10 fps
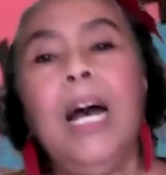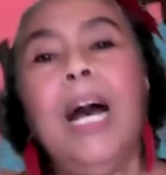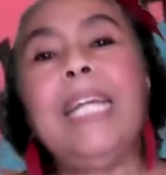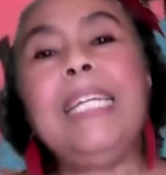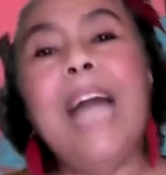
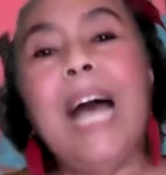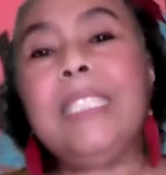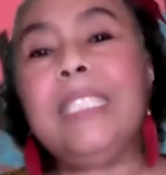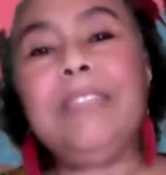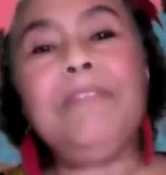
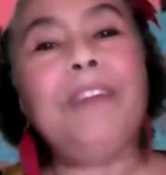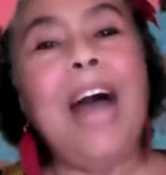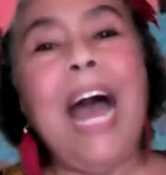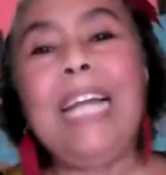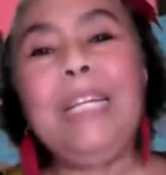Anansi
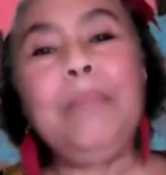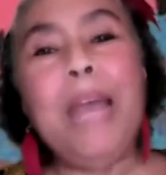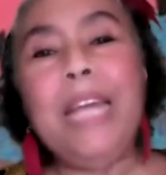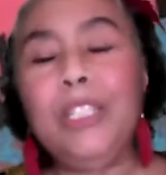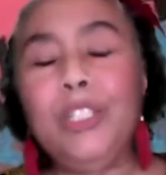finally
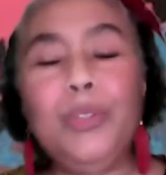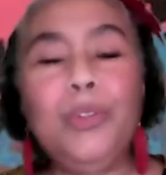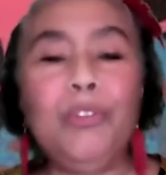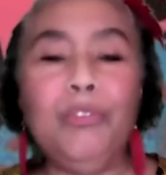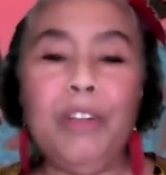made it to
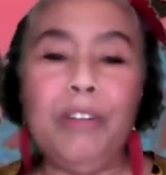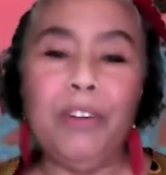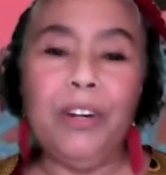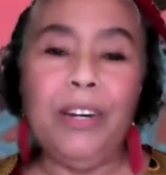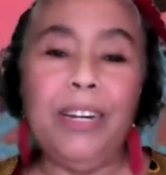the
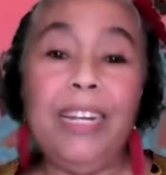river.